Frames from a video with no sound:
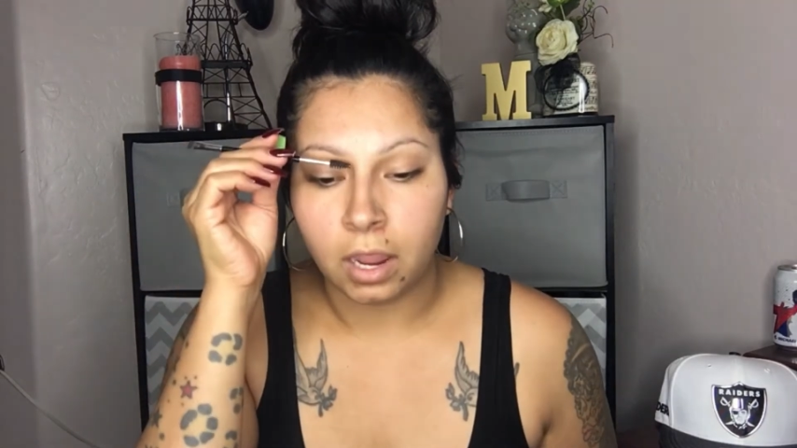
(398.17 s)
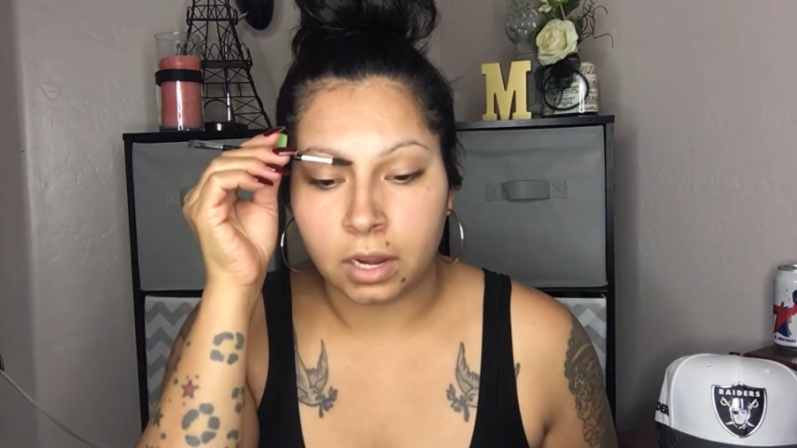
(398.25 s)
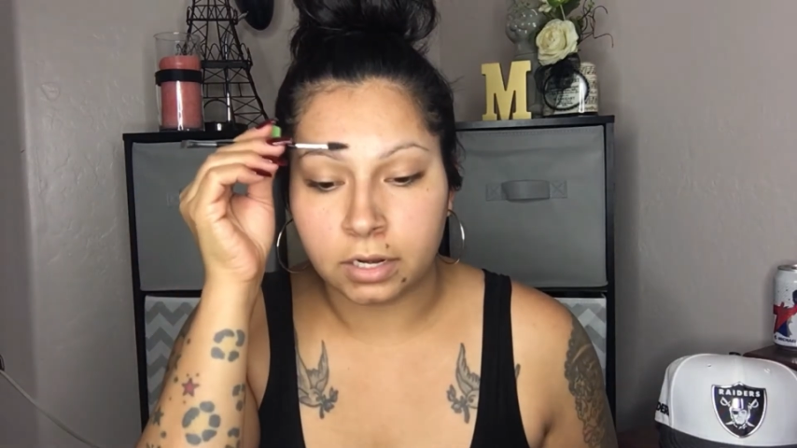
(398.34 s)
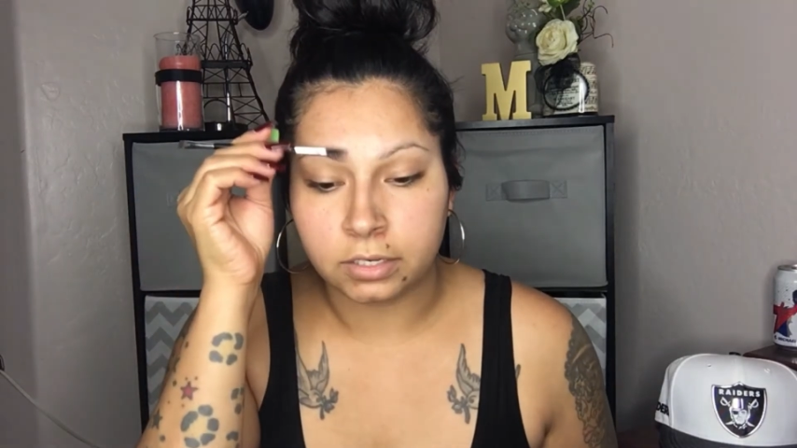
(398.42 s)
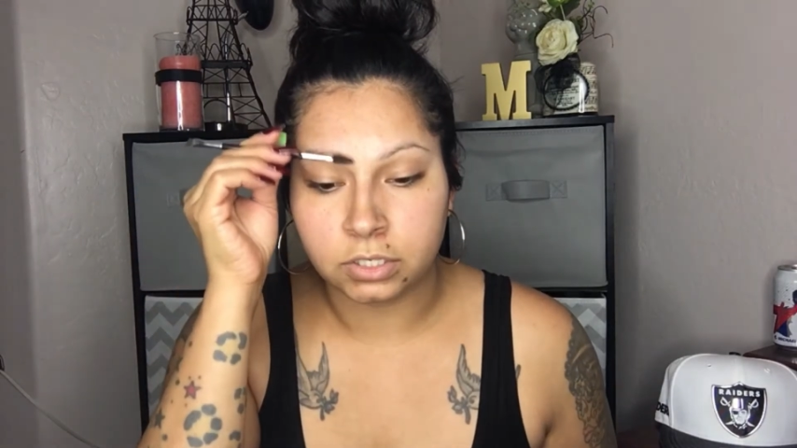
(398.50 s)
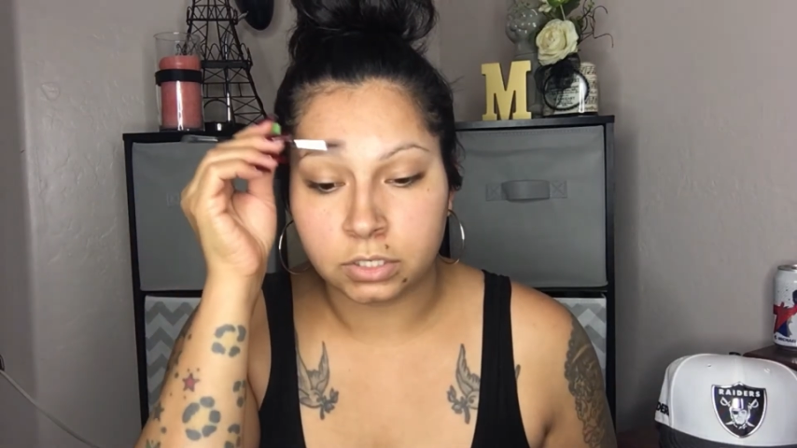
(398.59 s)

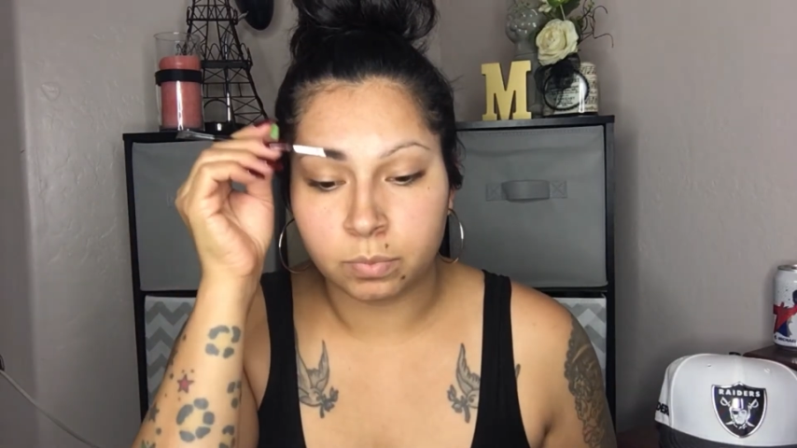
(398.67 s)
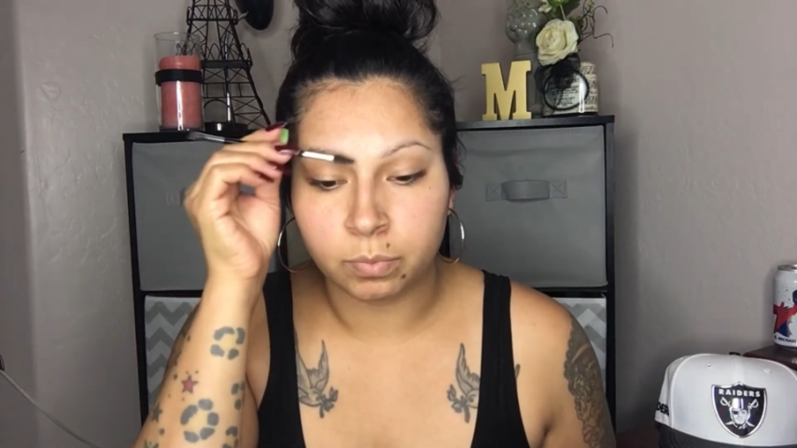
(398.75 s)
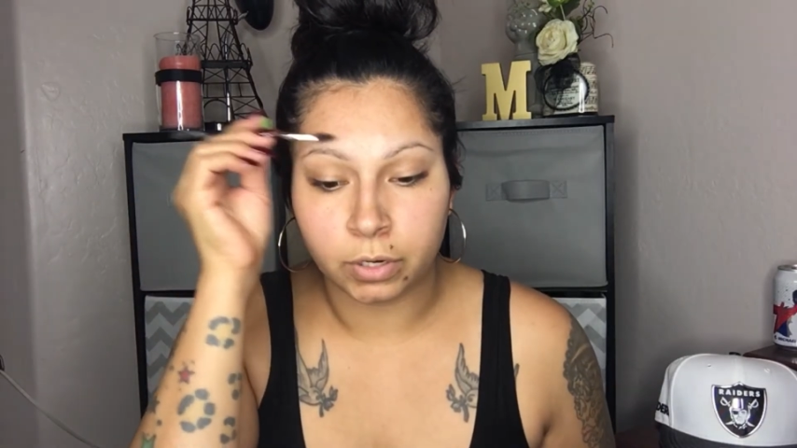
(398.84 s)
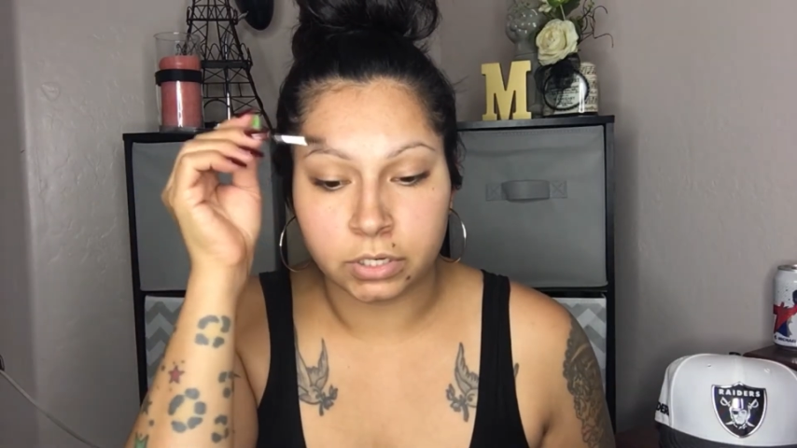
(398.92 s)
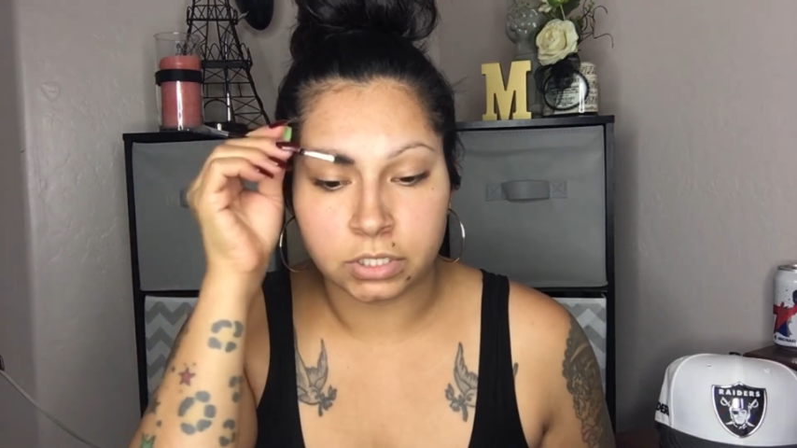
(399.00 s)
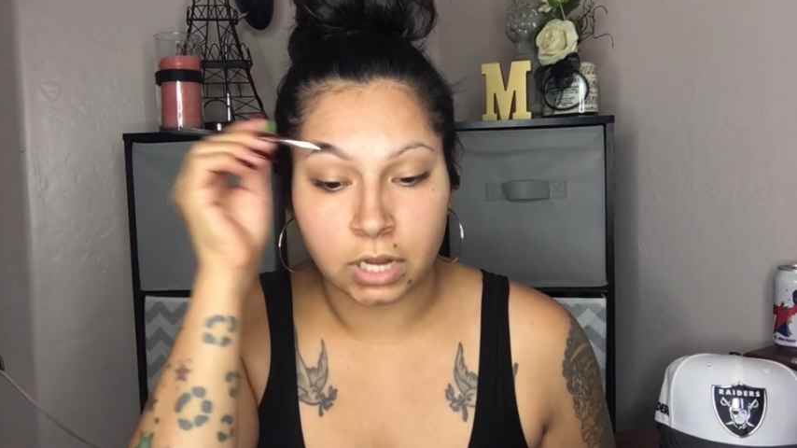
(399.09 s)
and I just
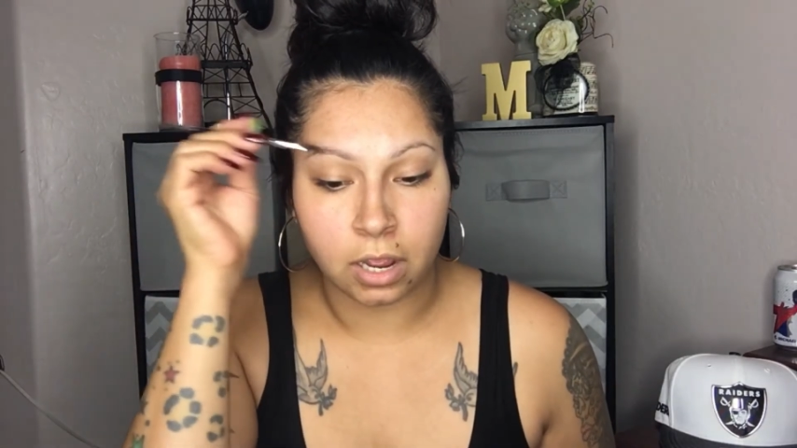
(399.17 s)
brush